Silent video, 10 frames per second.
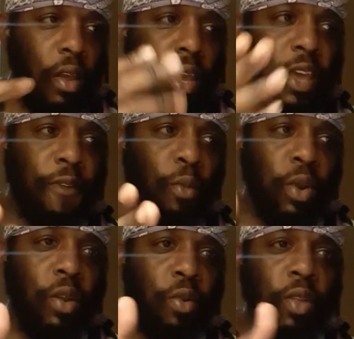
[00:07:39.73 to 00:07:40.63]
even
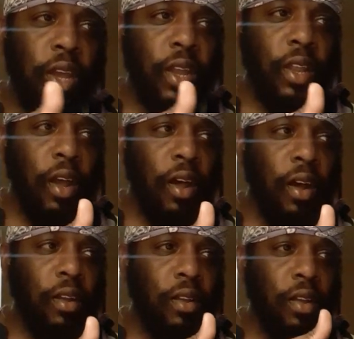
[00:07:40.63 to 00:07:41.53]
when you look at
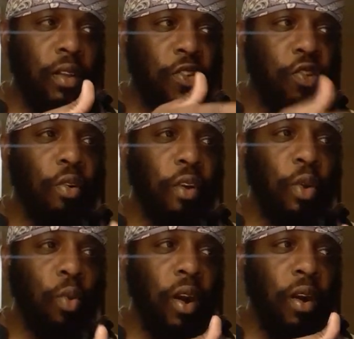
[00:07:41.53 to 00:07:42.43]
the story
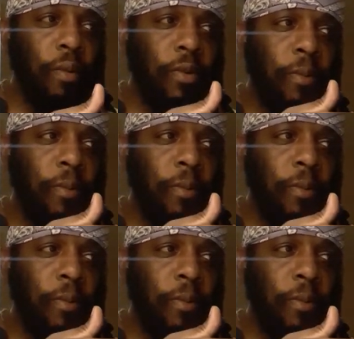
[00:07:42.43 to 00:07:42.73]
where